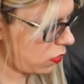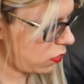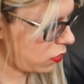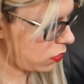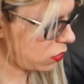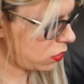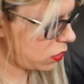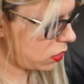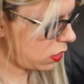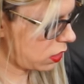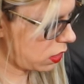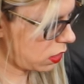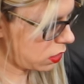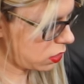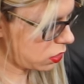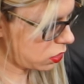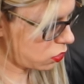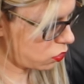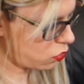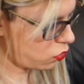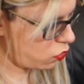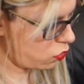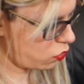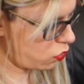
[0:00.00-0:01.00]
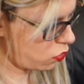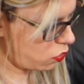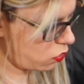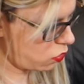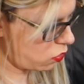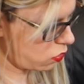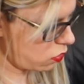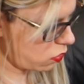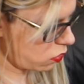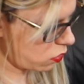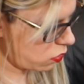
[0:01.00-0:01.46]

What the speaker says: So that's cool.